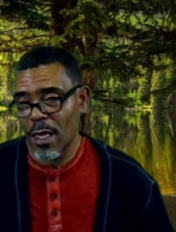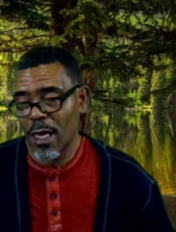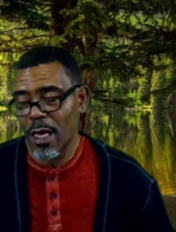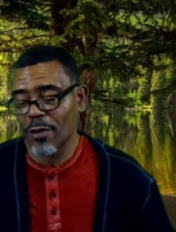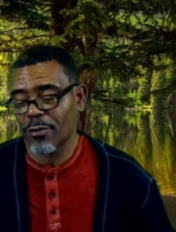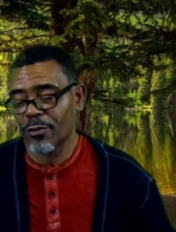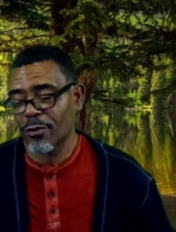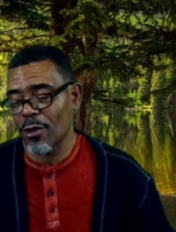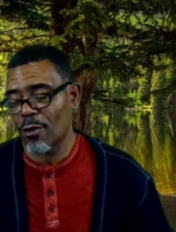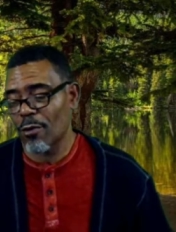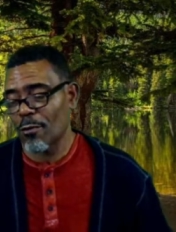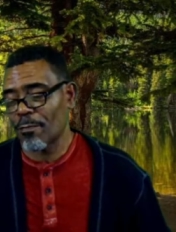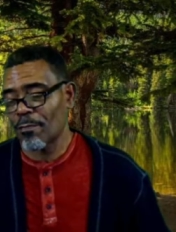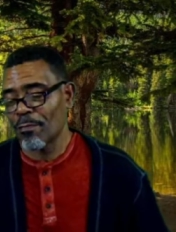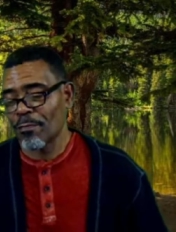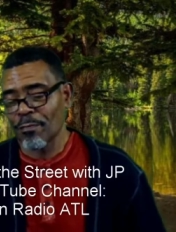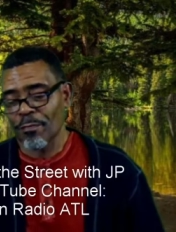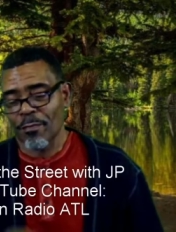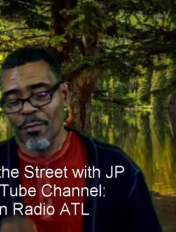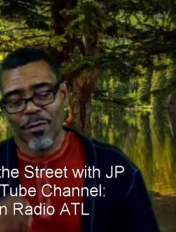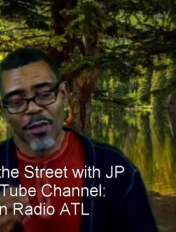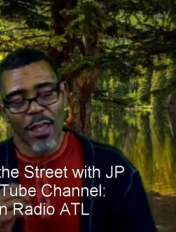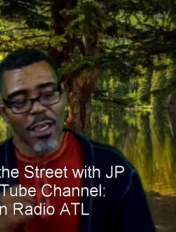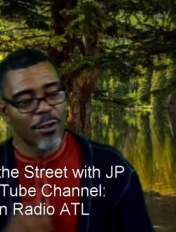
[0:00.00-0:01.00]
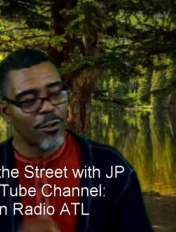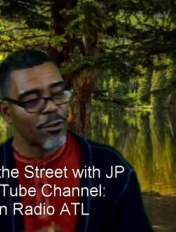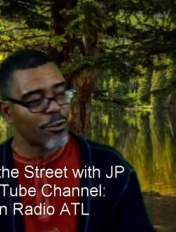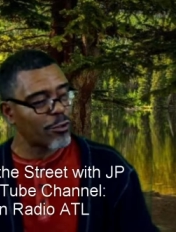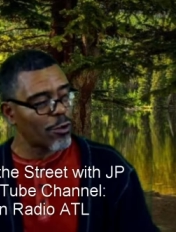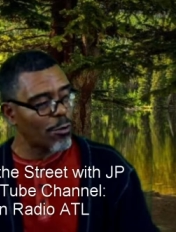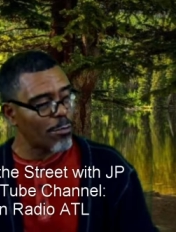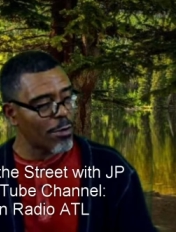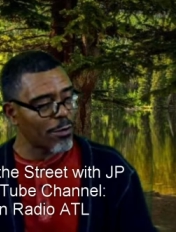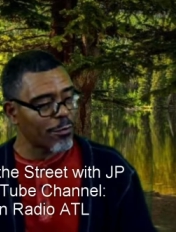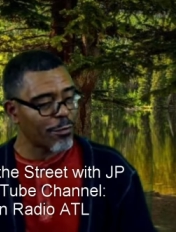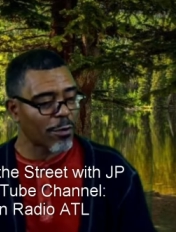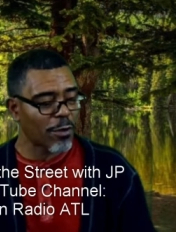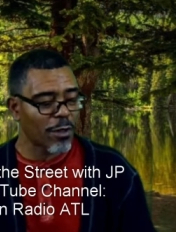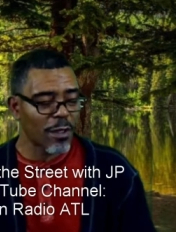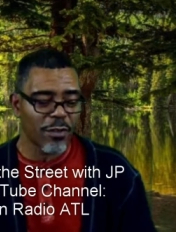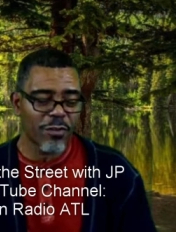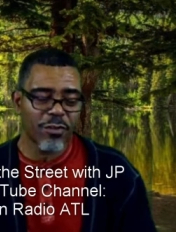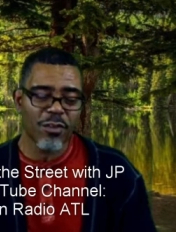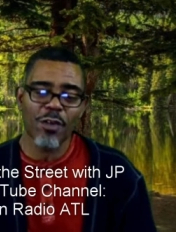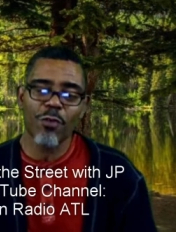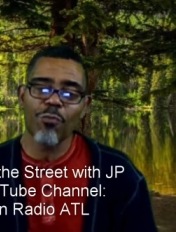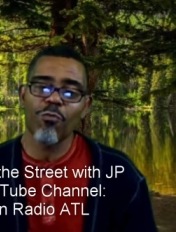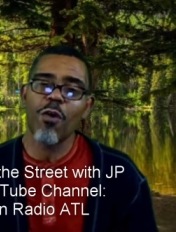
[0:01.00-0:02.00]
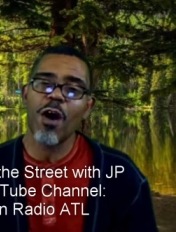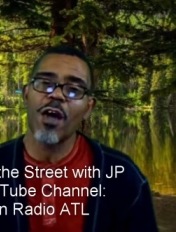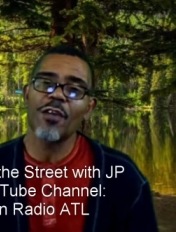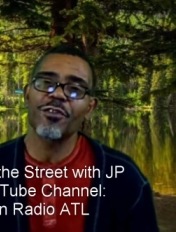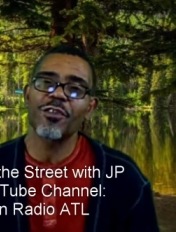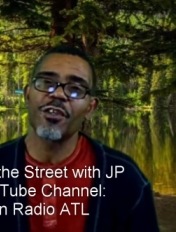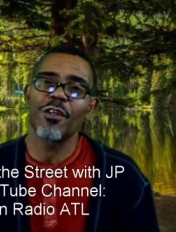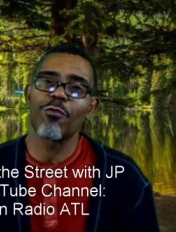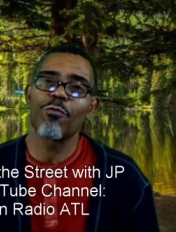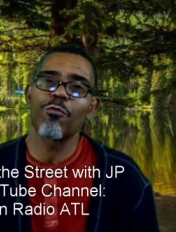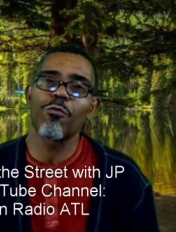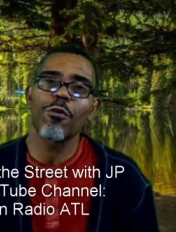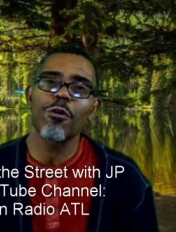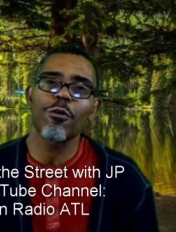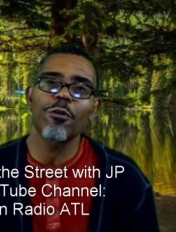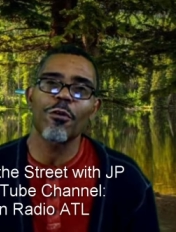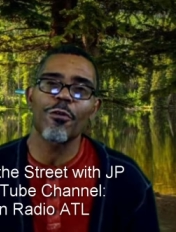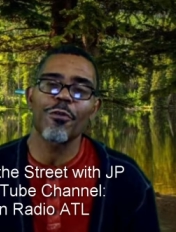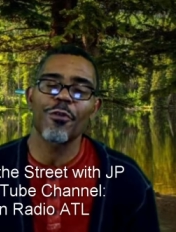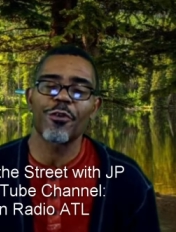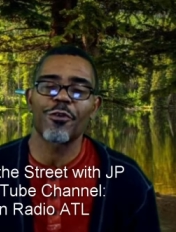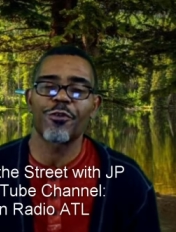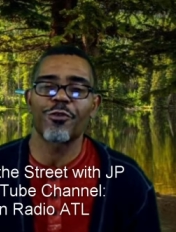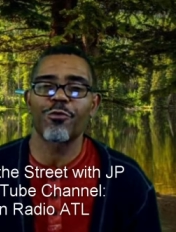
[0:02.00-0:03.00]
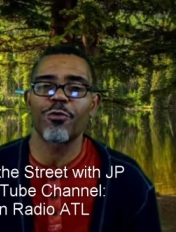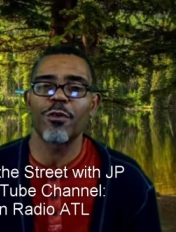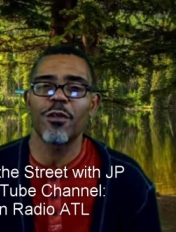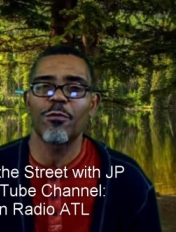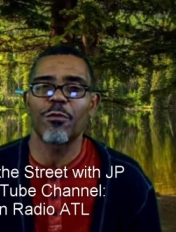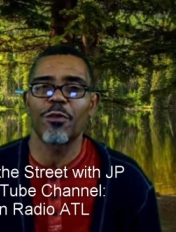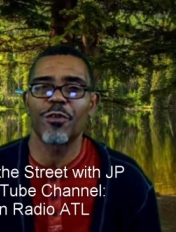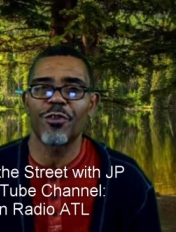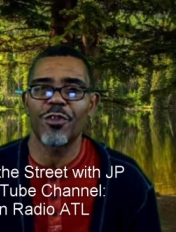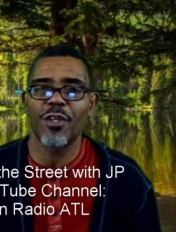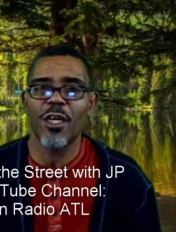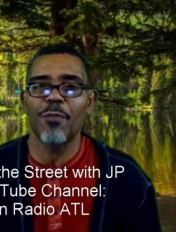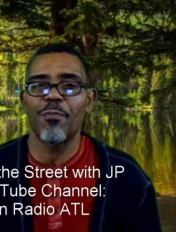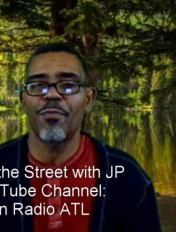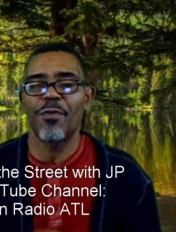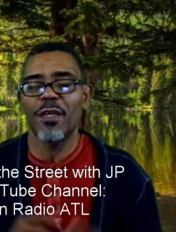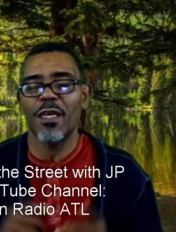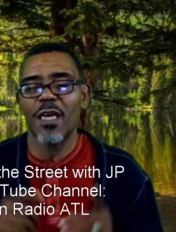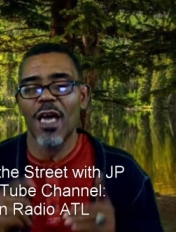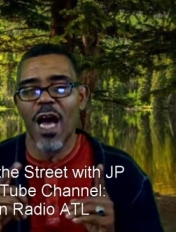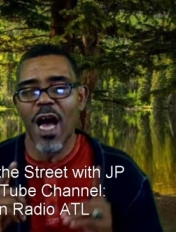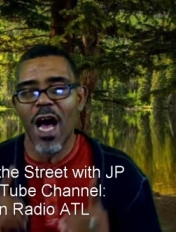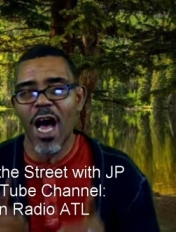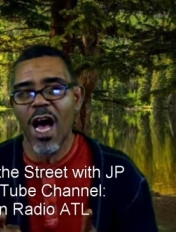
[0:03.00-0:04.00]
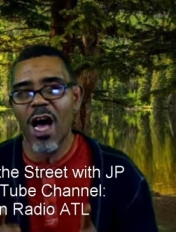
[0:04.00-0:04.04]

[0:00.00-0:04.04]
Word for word: And so, thank you so much for listening, watching Word on the Street with JP.